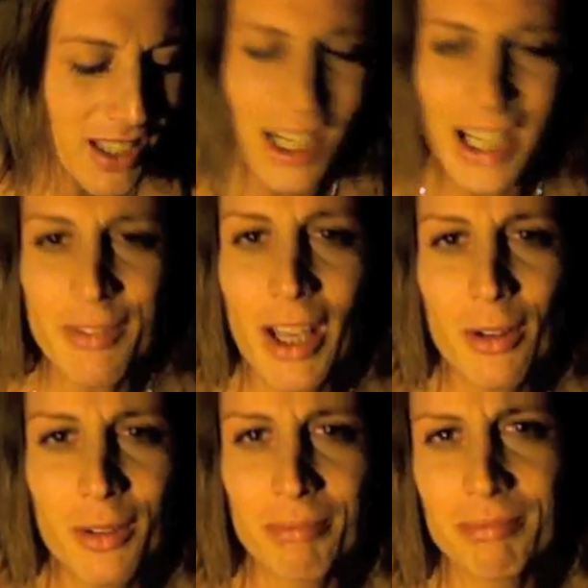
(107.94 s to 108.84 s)
kind of
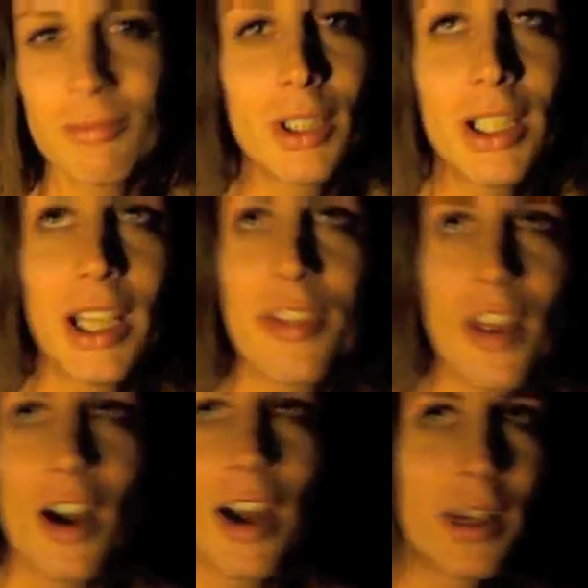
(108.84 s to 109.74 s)
really
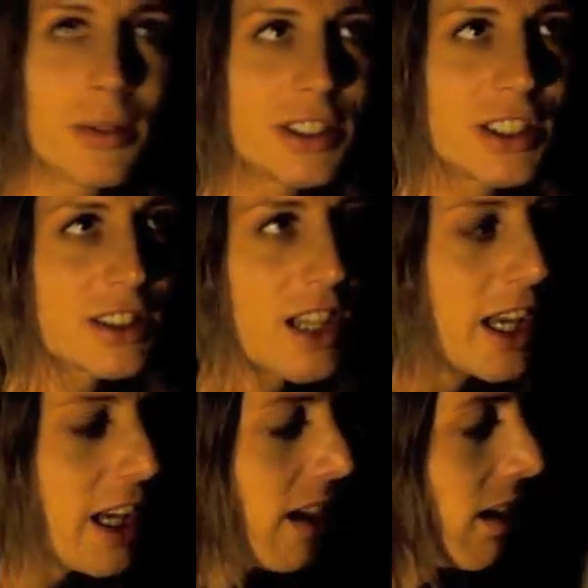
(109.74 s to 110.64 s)
unthought. It was just like,